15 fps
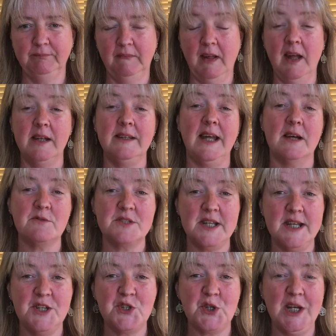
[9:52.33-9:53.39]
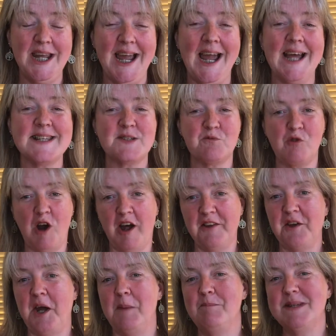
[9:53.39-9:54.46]
Now, tea tree has
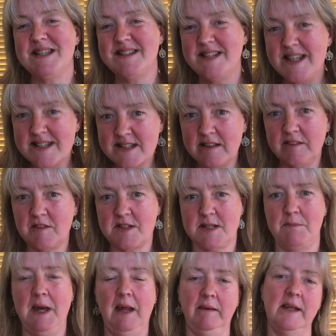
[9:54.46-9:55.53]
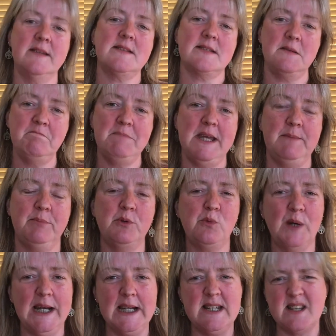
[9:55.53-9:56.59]
rather a medicinal smell, and some people
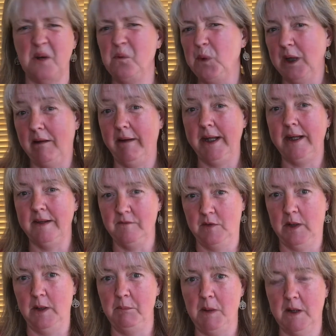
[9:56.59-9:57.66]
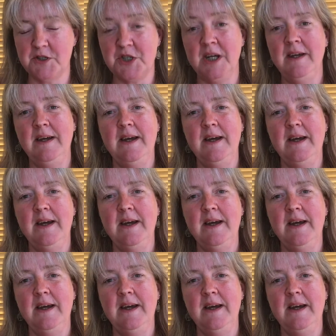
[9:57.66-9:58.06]
really don't like it very much.